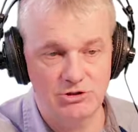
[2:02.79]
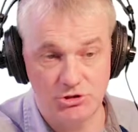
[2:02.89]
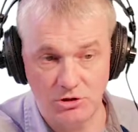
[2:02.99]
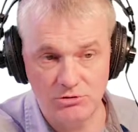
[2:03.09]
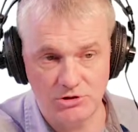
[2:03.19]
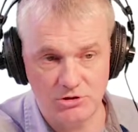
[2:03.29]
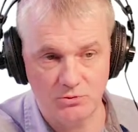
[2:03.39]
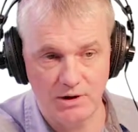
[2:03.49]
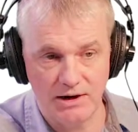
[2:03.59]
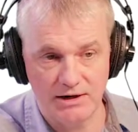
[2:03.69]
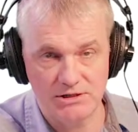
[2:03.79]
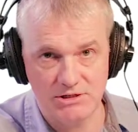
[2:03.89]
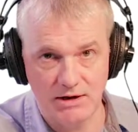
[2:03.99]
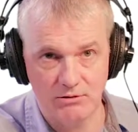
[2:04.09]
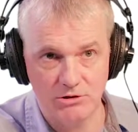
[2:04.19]
shows us what our
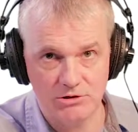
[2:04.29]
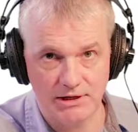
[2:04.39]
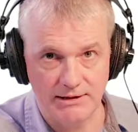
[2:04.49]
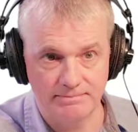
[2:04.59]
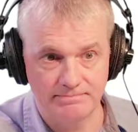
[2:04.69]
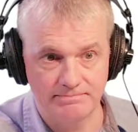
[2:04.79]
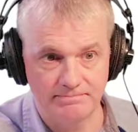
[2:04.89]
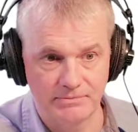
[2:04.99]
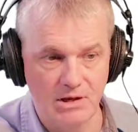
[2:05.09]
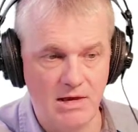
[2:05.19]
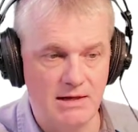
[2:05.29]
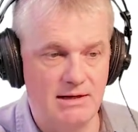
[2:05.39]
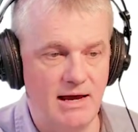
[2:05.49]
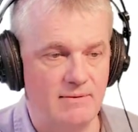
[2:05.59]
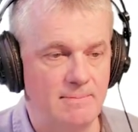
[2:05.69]
sound looks like.
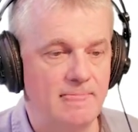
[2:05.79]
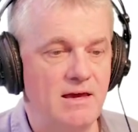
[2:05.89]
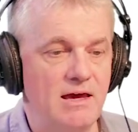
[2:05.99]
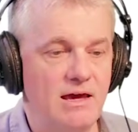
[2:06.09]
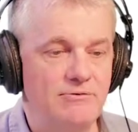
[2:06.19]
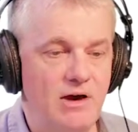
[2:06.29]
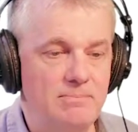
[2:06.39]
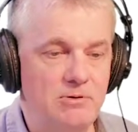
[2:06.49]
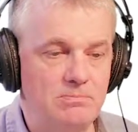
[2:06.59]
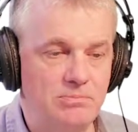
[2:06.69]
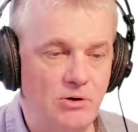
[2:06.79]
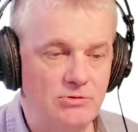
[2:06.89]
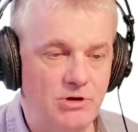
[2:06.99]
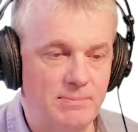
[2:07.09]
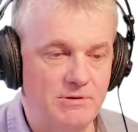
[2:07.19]
Now, if I put
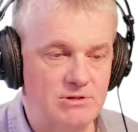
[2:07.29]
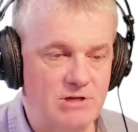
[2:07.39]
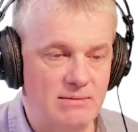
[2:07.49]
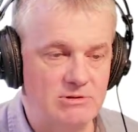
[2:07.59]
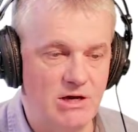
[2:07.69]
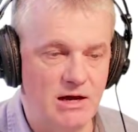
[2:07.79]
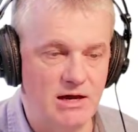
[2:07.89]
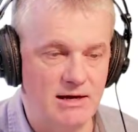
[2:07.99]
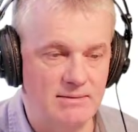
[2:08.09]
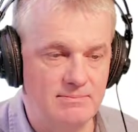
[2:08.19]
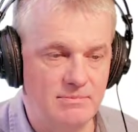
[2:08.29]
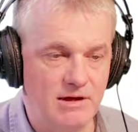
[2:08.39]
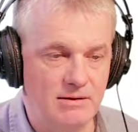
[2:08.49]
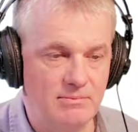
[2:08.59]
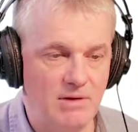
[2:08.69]
both up at the same time
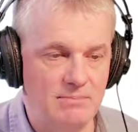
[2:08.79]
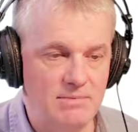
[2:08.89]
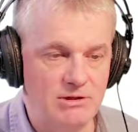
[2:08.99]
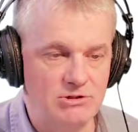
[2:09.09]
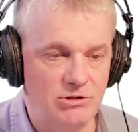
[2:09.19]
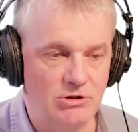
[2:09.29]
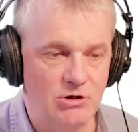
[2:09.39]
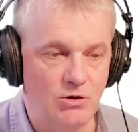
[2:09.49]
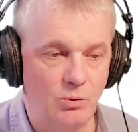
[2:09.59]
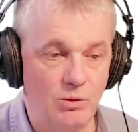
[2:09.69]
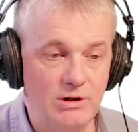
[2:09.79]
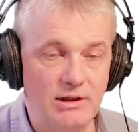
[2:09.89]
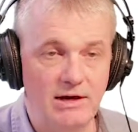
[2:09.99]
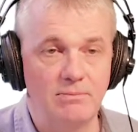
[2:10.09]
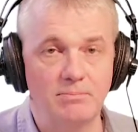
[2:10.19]
in my mixer, we'll
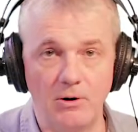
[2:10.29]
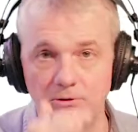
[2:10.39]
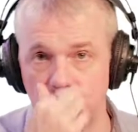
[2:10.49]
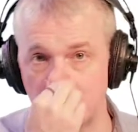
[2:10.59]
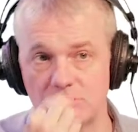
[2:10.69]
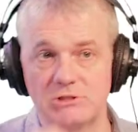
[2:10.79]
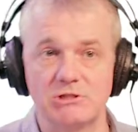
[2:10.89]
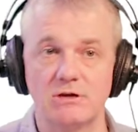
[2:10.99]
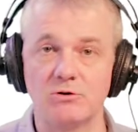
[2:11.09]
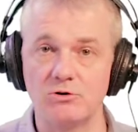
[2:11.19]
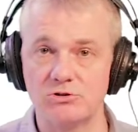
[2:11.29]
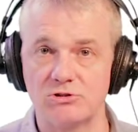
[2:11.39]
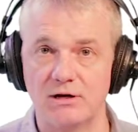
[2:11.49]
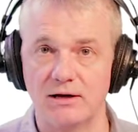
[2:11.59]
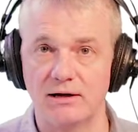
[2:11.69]
hear both of those
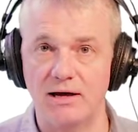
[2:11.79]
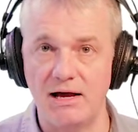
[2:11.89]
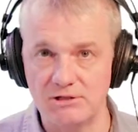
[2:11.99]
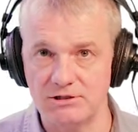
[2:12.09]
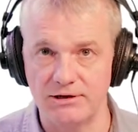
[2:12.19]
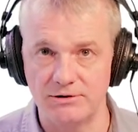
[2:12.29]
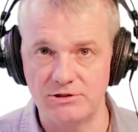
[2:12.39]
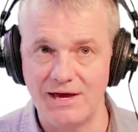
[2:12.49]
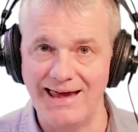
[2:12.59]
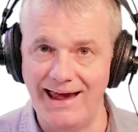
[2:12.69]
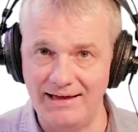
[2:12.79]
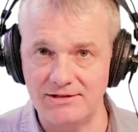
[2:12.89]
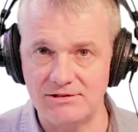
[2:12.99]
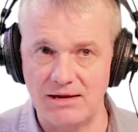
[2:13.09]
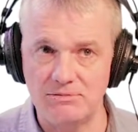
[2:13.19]
oscillators at
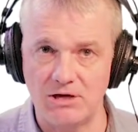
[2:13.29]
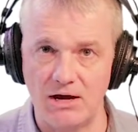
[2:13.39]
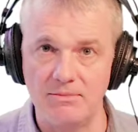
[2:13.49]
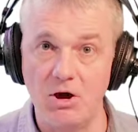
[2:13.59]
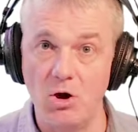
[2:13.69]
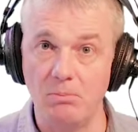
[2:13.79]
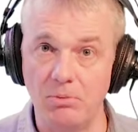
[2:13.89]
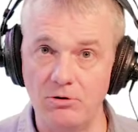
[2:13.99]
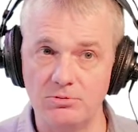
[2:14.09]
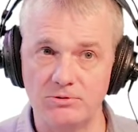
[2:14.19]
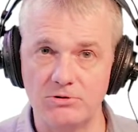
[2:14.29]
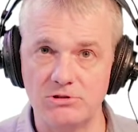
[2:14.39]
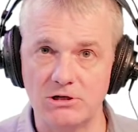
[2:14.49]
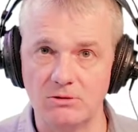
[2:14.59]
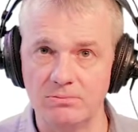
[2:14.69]
the same time, both
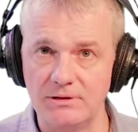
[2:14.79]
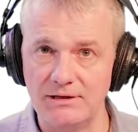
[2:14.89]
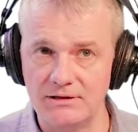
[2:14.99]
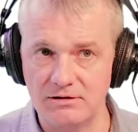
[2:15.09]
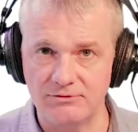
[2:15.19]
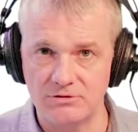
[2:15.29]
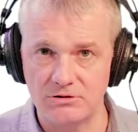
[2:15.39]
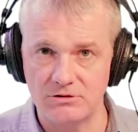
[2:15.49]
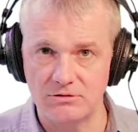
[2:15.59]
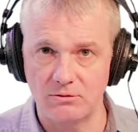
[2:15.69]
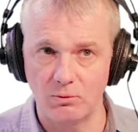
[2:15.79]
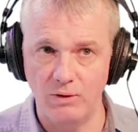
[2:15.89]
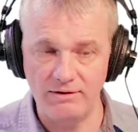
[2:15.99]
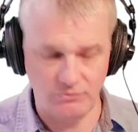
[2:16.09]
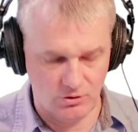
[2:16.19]
producing completely different
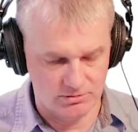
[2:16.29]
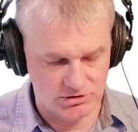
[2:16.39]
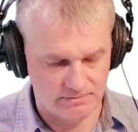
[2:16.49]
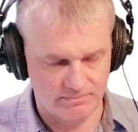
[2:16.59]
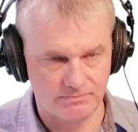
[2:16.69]
waveforms.